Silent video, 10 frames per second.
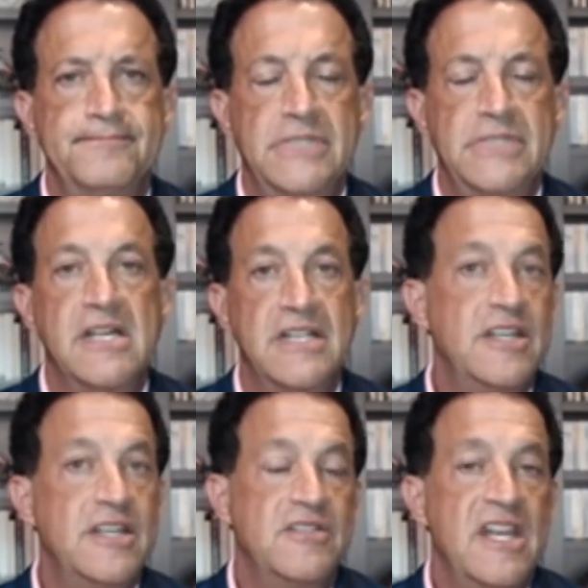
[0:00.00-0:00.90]
Because
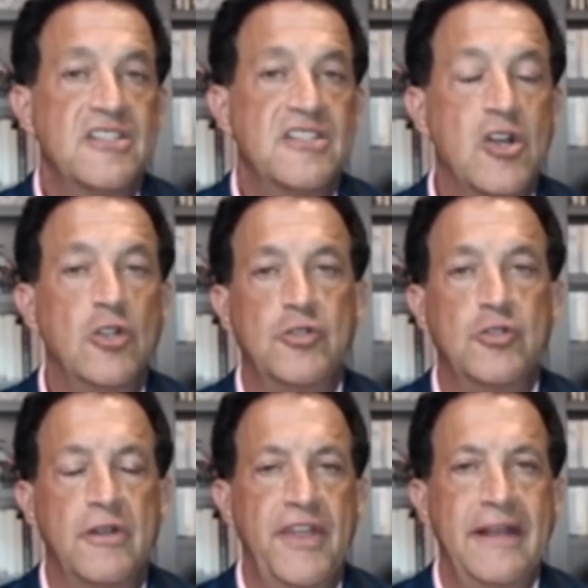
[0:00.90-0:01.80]
like you said, it's a
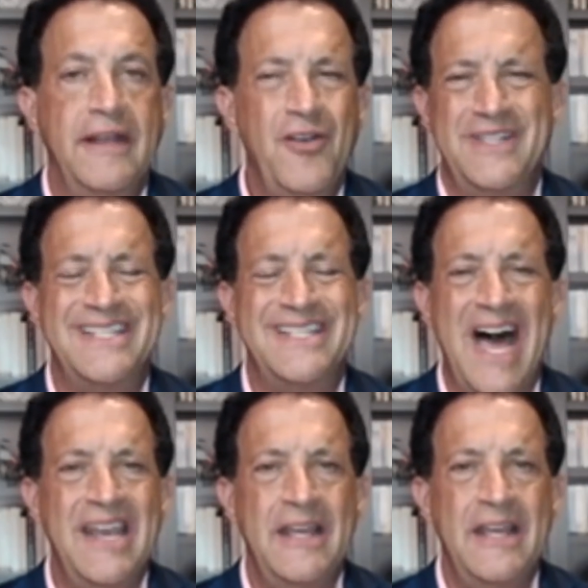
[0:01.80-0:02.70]
cultural thing. No, it's
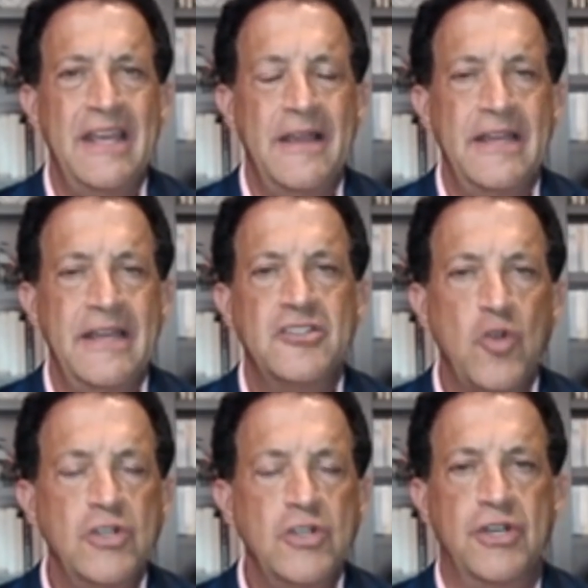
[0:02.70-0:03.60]
not. It's
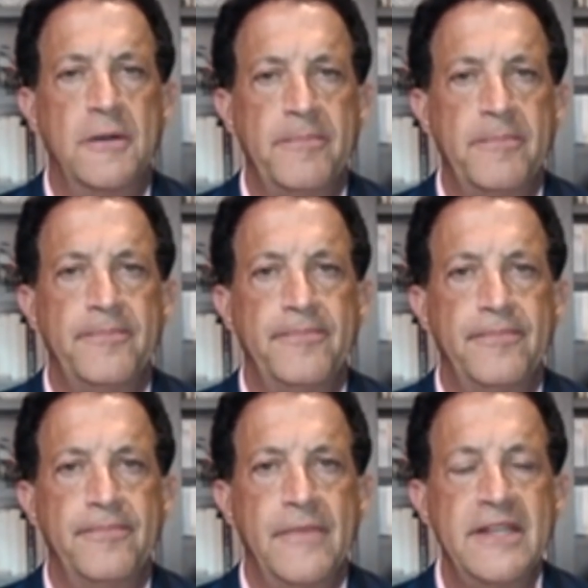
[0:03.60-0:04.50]
torture
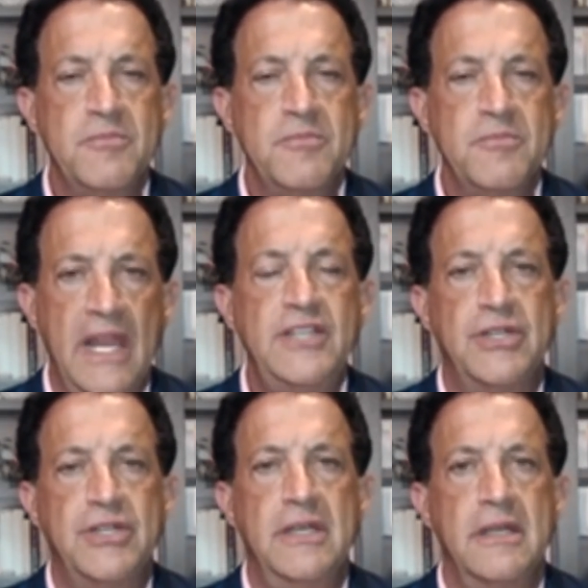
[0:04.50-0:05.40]
and it's
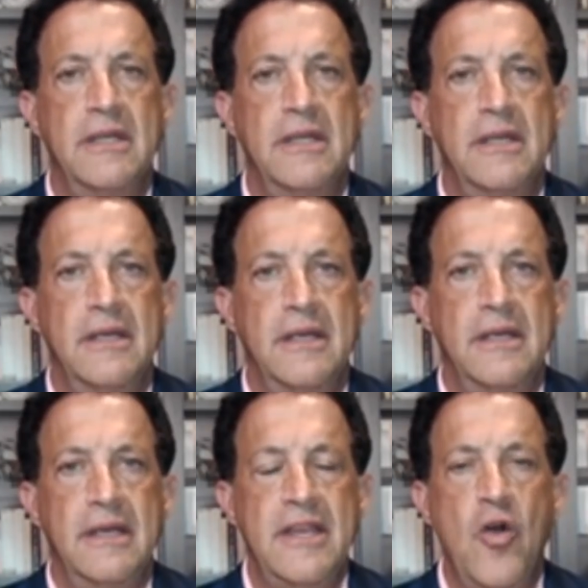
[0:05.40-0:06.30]
mutilation.
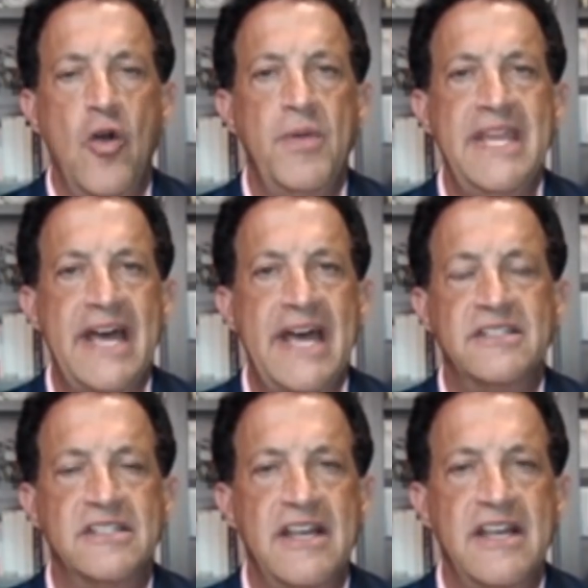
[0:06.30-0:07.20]
And nobody
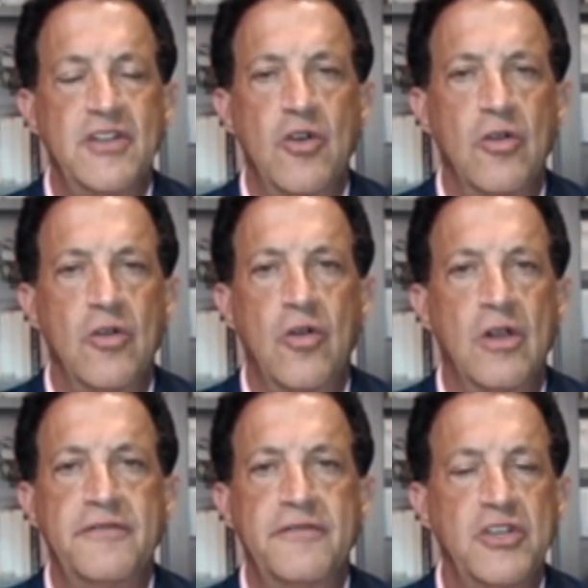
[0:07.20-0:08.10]
asks a 7-year-old
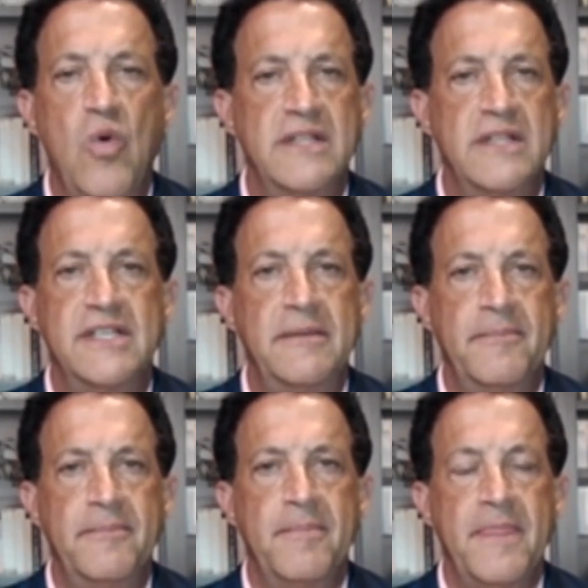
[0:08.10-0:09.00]
girl if she wants it.
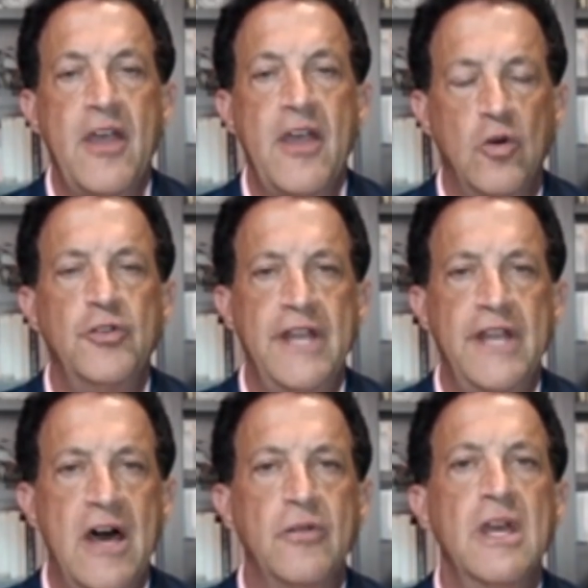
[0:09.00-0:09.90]
They hold her
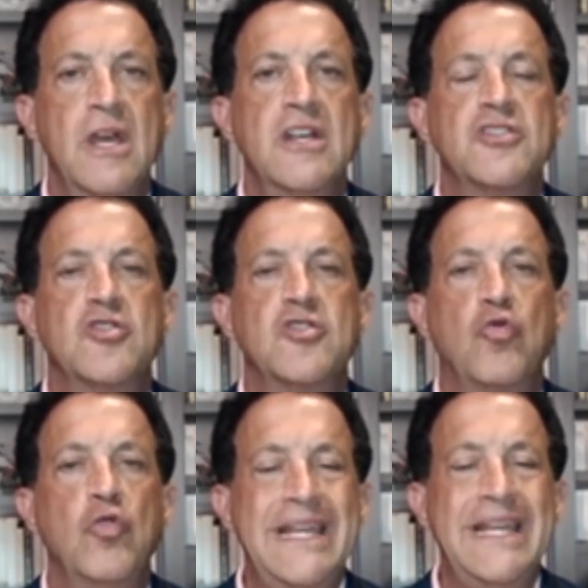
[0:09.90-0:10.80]
down,
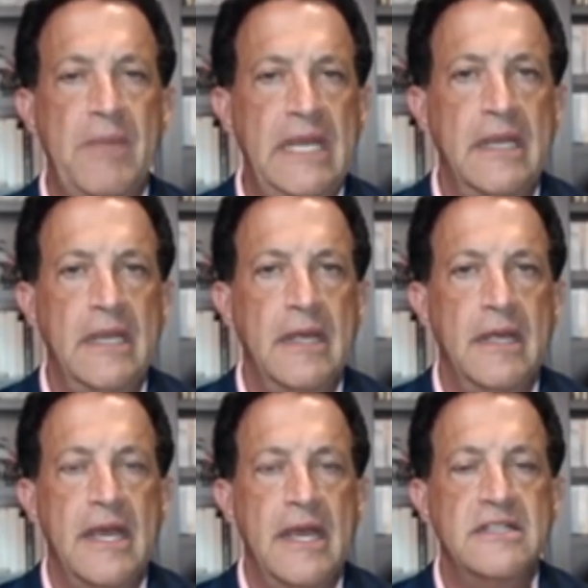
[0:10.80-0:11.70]
screaming
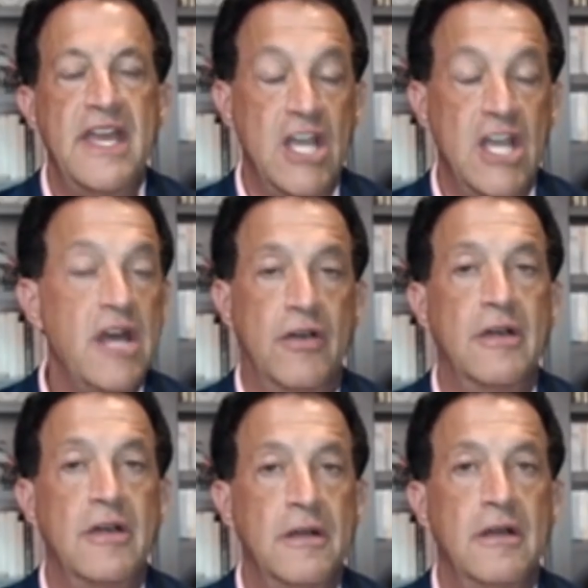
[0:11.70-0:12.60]
as they cut
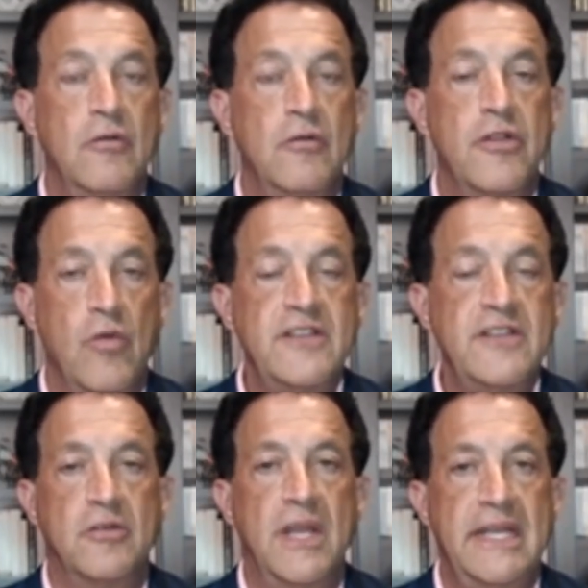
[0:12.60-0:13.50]
her with a
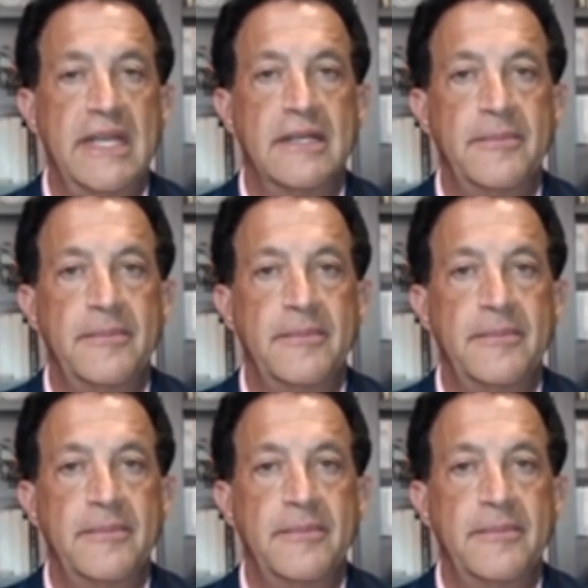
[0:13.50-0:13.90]
razor blade.